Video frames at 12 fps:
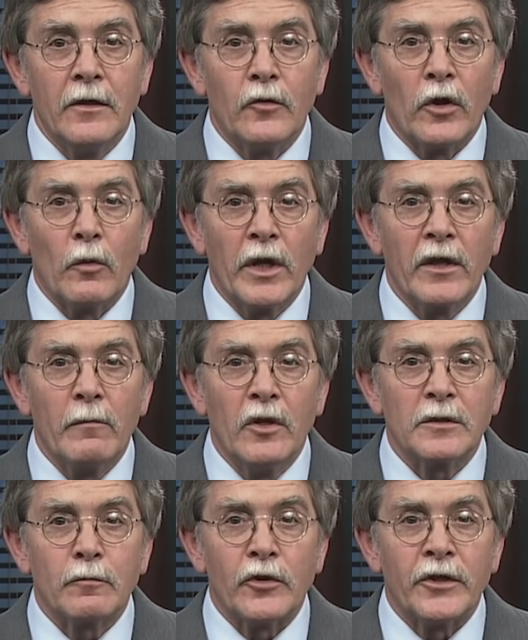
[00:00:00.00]
During one of the
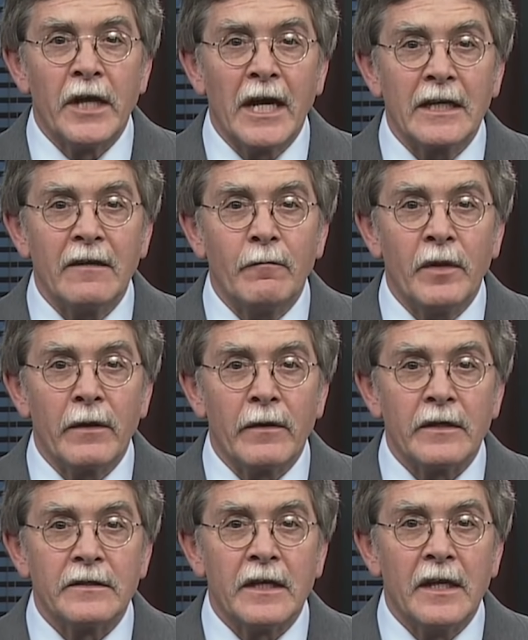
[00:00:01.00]
most productive
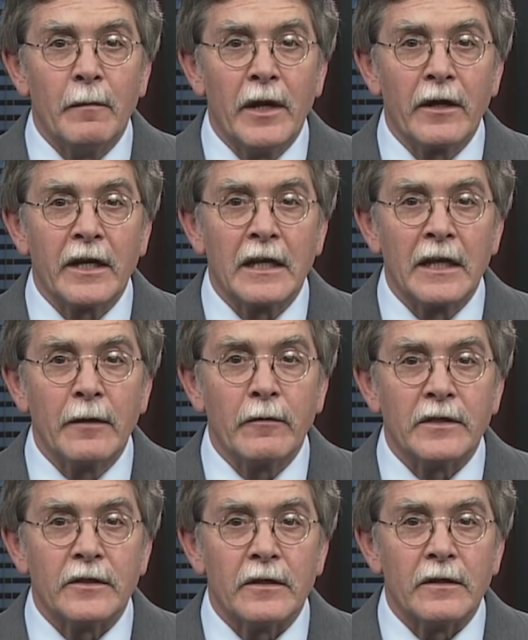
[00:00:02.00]
periods in American
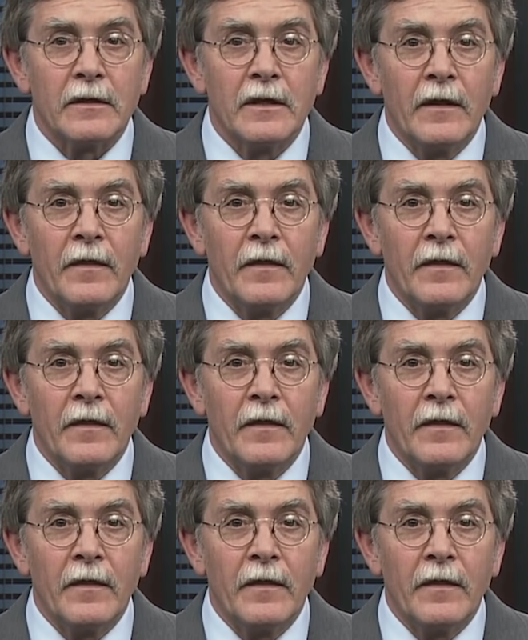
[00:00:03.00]
literature,